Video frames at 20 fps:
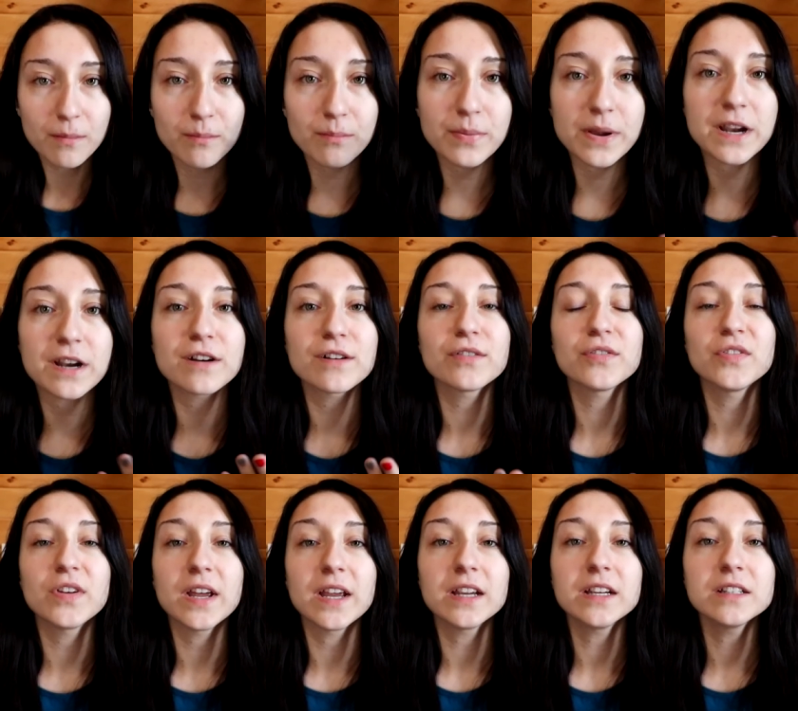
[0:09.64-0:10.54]
Bare
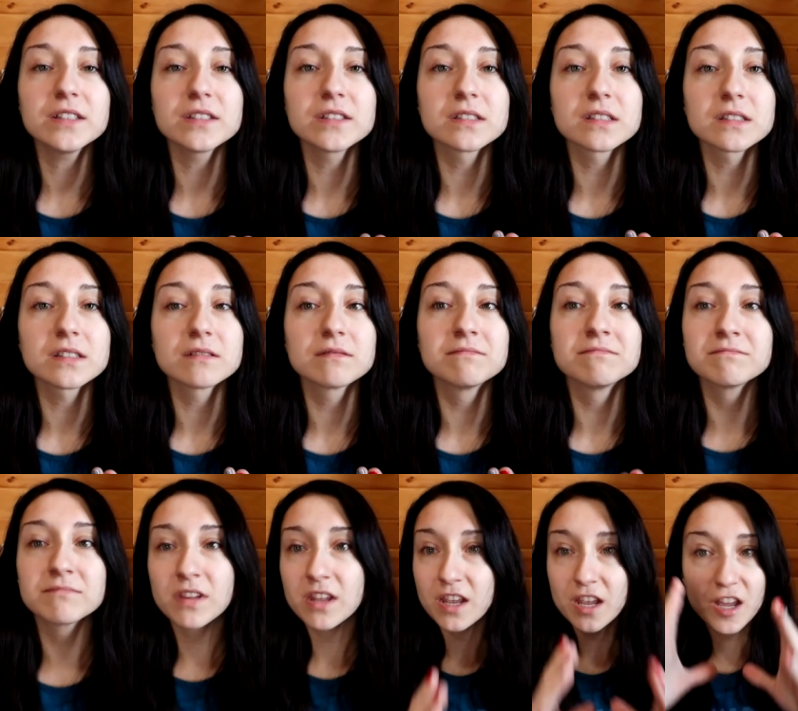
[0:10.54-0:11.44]
face.
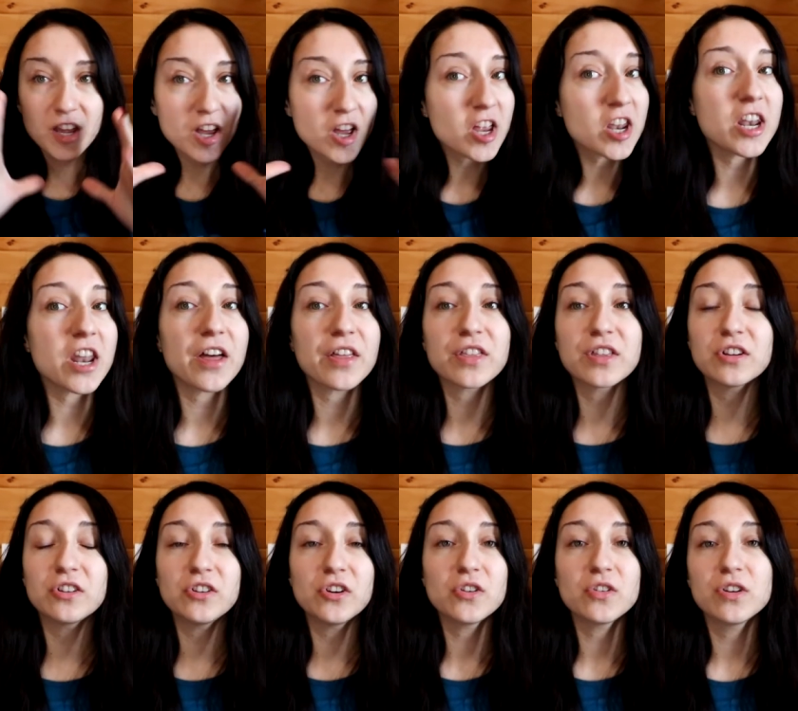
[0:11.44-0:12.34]

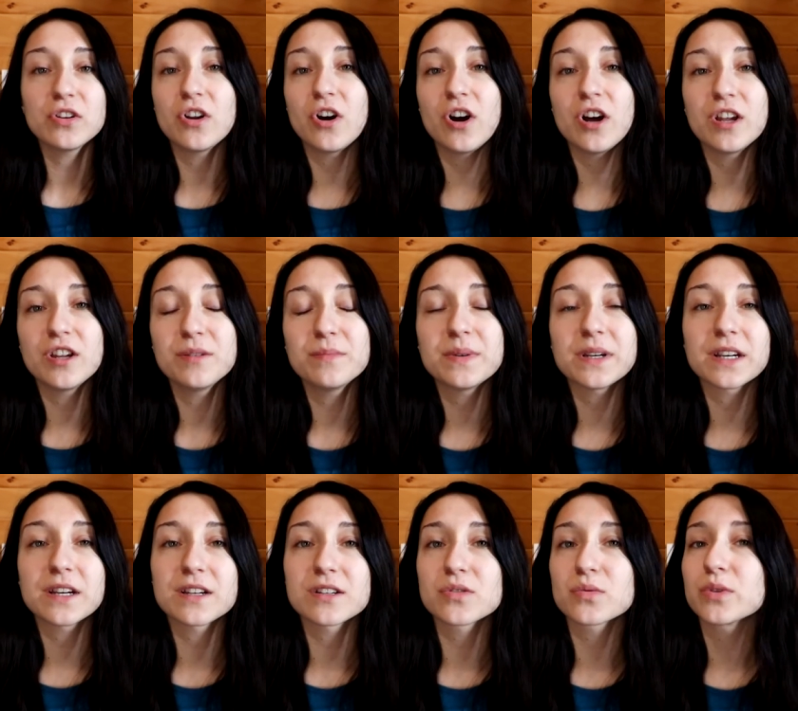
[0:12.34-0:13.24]
Nothing going on
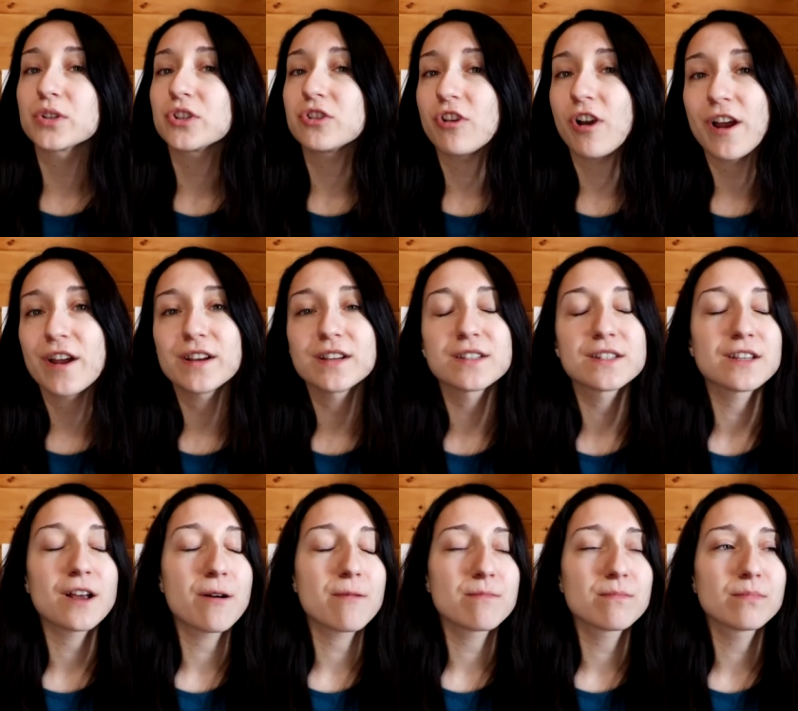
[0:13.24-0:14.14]
because we're trying
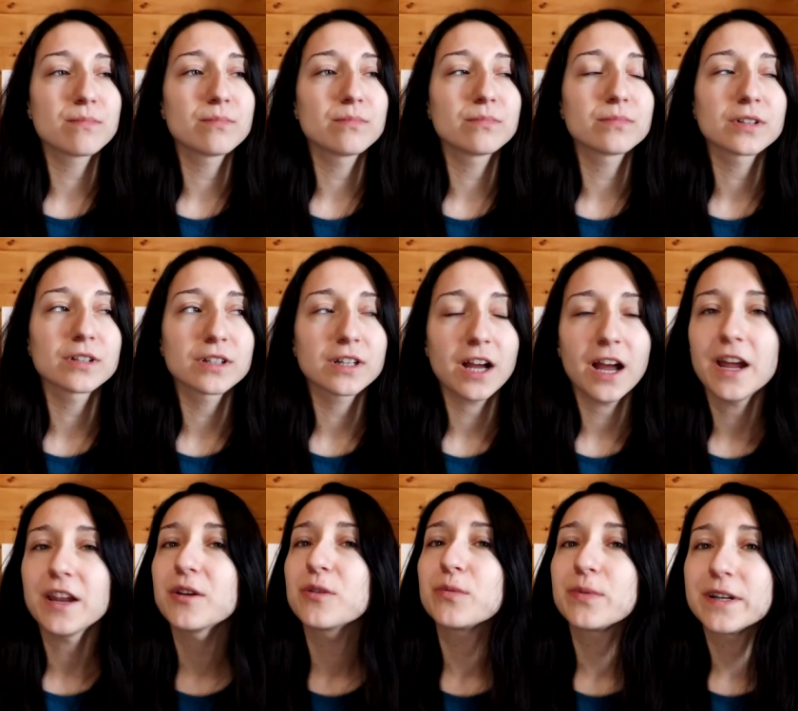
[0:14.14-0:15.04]
something
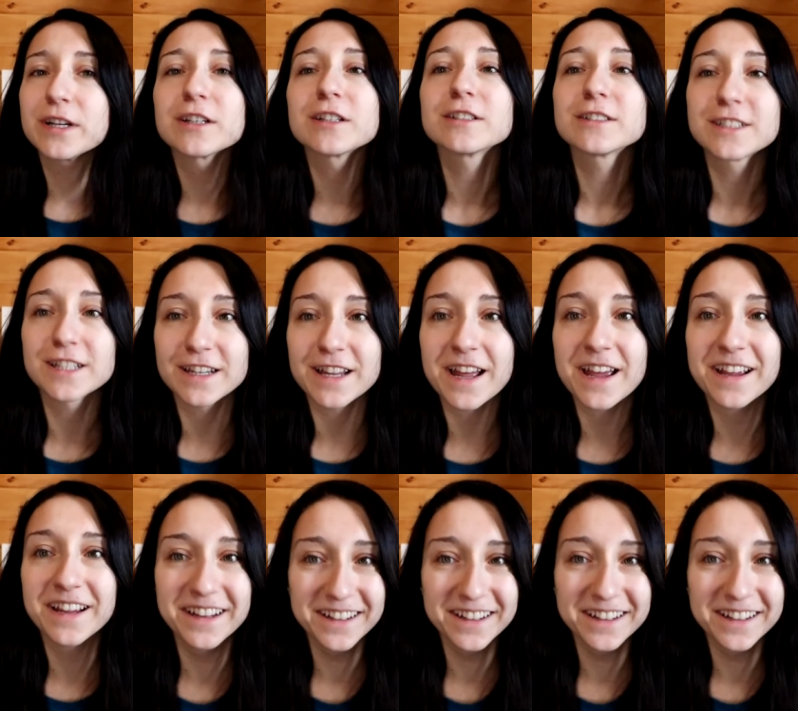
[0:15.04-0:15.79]
kind of weird today.